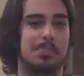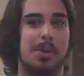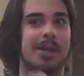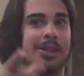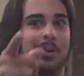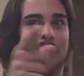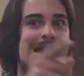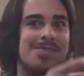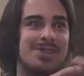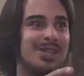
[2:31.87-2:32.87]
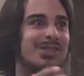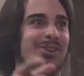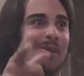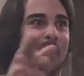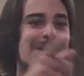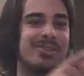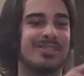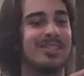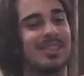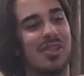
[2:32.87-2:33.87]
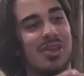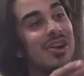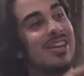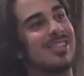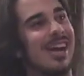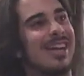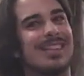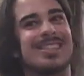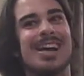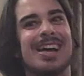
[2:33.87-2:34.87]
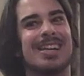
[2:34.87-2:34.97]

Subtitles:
spun in the rafters for about 30 seconds.